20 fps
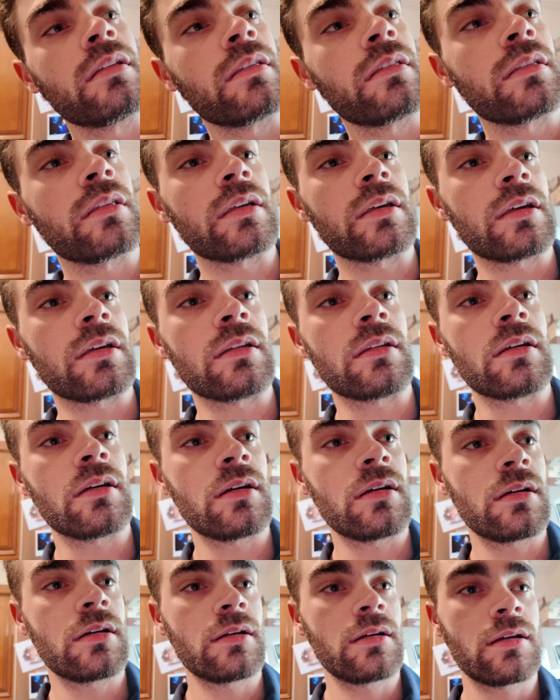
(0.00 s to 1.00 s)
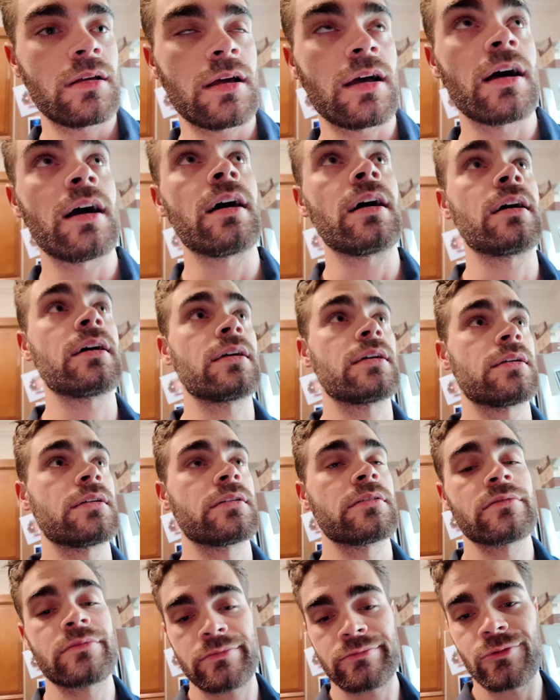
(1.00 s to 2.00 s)
then I
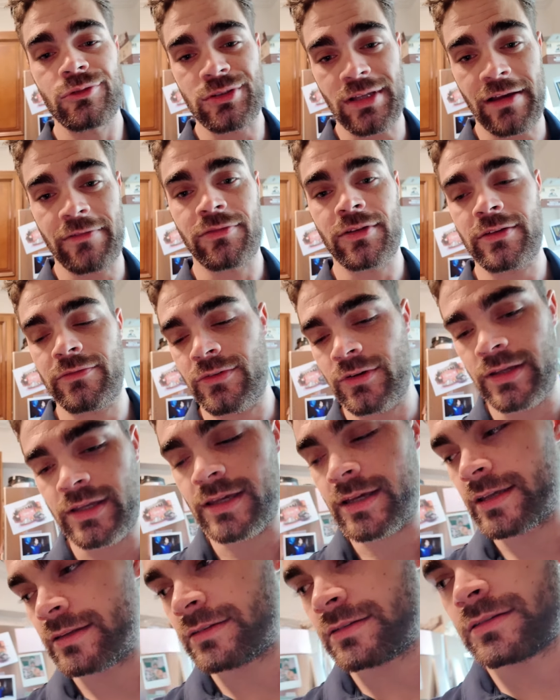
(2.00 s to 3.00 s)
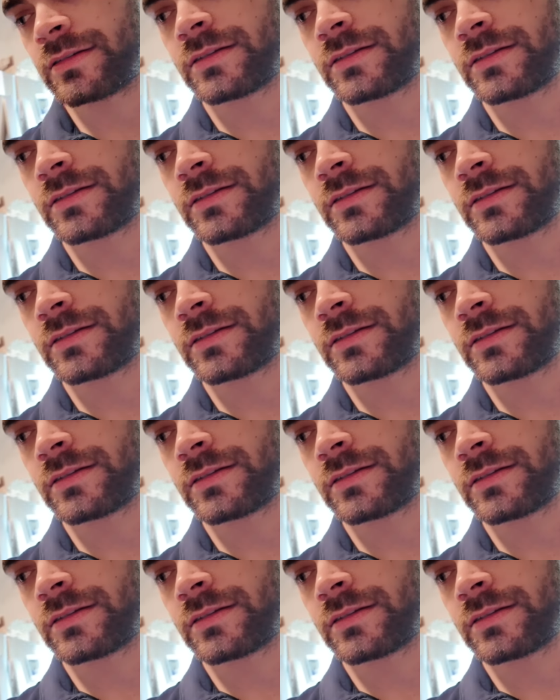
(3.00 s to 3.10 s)
will definitely forget.